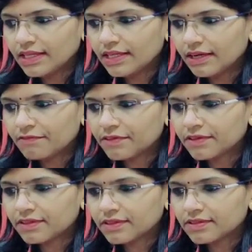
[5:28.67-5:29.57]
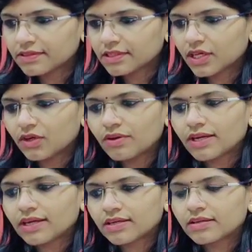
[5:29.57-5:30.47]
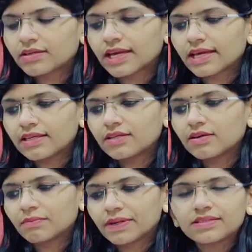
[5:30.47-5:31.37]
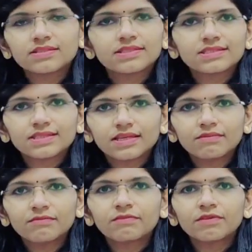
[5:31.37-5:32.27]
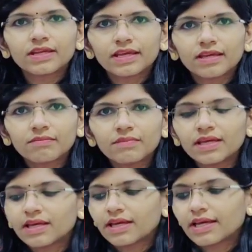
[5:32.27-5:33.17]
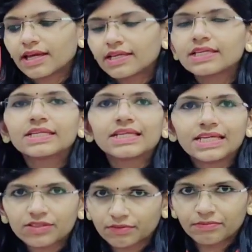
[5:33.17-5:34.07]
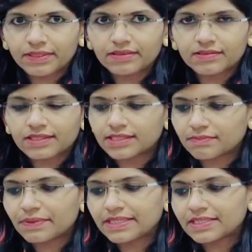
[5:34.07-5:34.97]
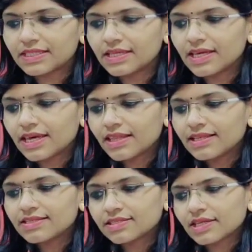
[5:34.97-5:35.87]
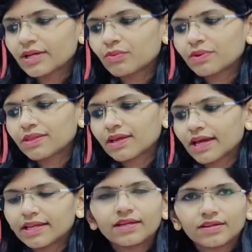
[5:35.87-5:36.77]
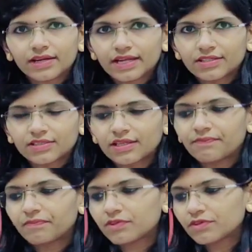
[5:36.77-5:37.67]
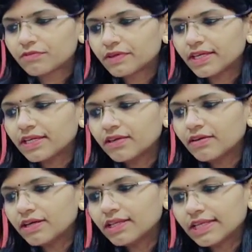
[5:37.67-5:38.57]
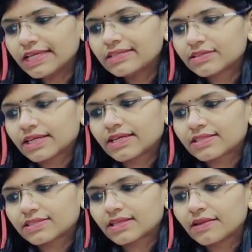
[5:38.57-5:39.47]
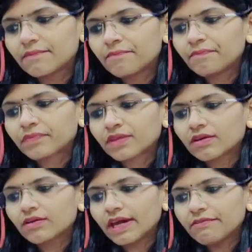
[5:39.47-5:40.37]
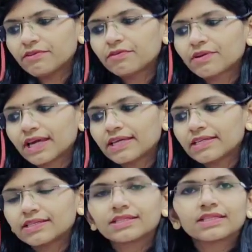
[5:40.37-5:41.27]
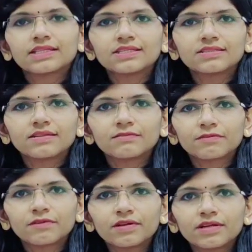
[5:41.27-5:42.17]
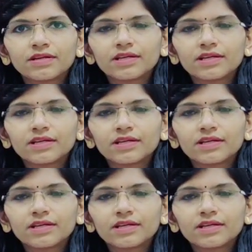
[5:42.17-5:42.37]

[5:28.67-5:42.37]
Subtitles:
Then after this, you can write your patient's name, full name and date of birth. It's better. Then start with an introduction. So in the introduction, you have to write the reason for